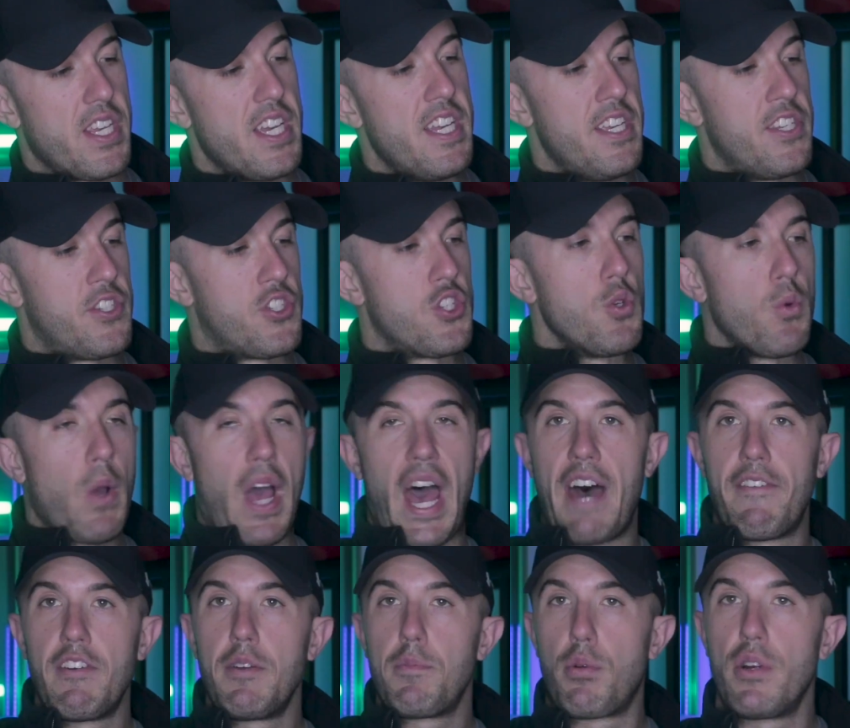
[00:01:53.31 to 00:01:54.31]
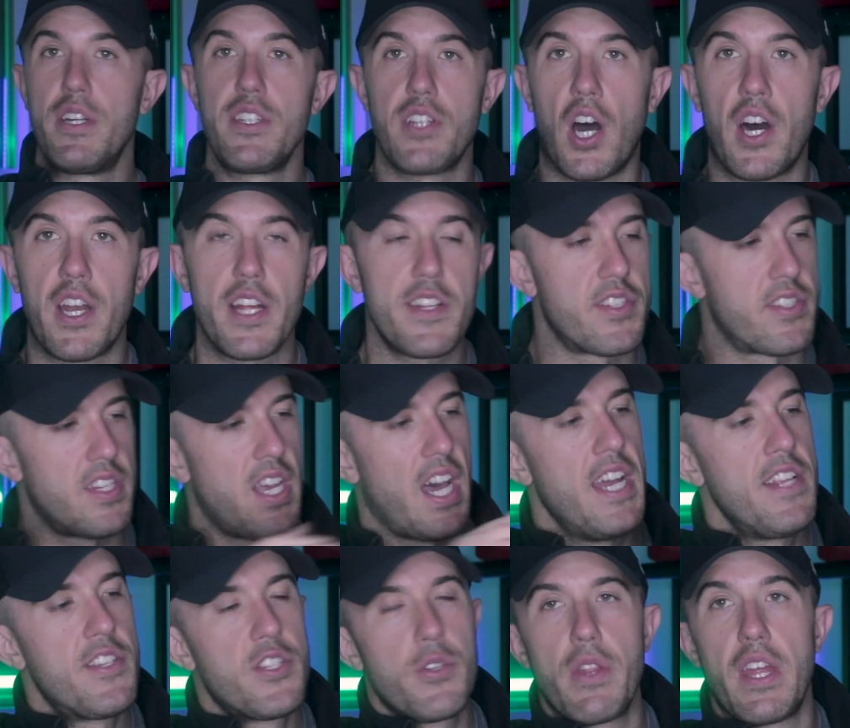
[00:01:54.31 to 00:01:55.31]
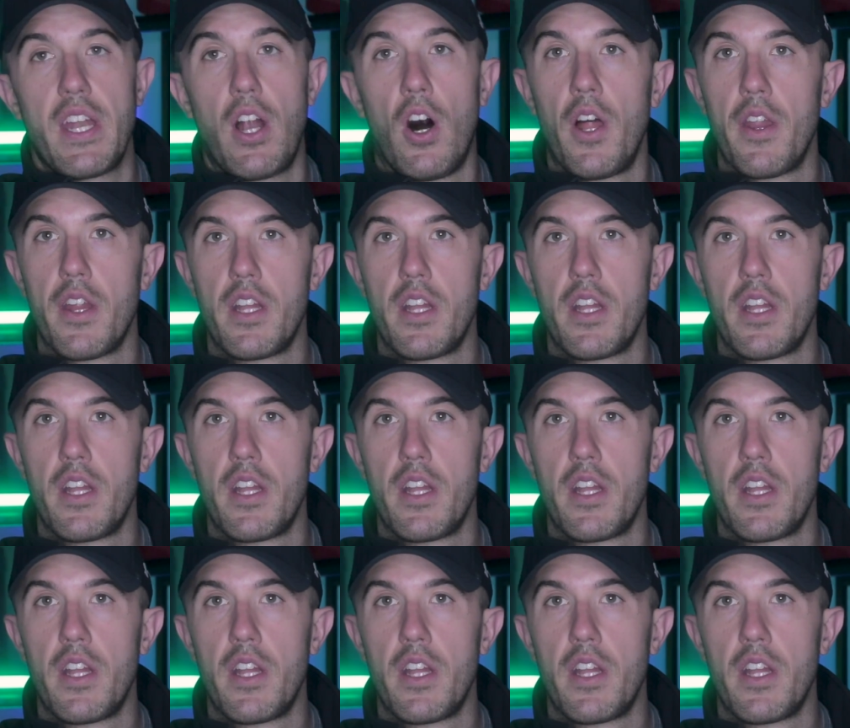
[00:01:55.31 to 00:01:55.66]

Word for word: is you have it print on its side so that all